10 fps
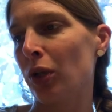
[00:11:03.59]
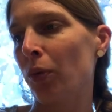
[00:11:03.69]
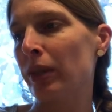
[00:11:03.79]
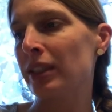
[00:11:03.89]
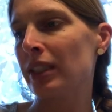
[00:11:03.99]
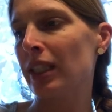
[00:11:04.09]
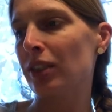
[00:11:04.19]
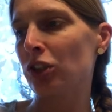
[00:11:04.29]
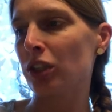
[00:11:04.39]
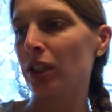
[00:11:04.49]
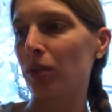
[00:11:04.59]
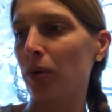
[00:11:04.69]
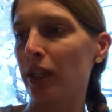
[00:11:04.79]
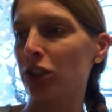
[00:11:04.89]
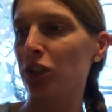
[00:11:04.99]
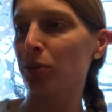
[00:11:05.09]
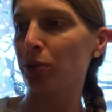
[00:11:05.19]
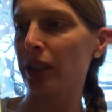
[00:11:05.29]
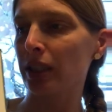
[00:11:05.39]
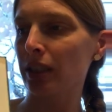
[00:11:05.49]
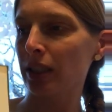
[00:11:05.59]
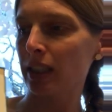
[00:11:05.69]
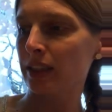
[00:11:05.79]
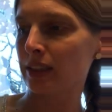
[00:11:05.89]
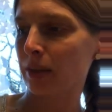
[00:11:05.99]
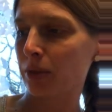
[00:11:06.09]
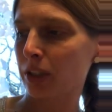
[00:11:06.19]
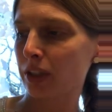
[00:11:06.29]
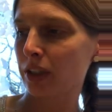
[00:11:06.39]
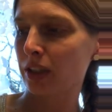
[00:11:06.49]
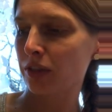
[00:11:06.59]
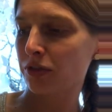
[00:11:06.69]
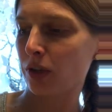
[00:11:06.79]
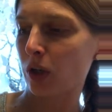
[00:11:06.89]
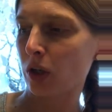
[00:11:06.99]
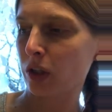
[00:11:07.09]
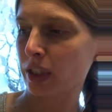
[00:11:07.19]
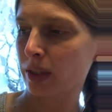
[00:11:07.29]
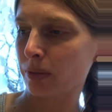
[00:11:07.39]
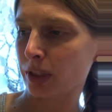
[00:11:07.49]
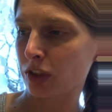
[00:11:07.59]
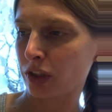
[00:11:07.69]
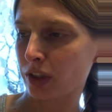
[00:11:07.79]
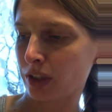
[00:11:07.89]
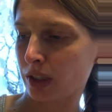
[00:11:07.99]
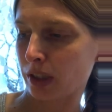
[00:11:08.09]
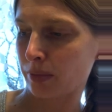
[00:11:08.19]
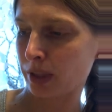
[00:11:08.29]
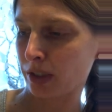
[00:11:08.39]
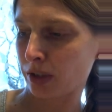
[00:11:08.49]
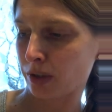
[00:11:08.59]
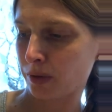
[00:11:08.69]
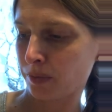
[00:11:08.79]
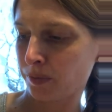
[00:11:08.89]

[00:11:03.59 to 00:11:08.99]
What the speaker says: Once again she could watch spring and summer, fall and winter come and go.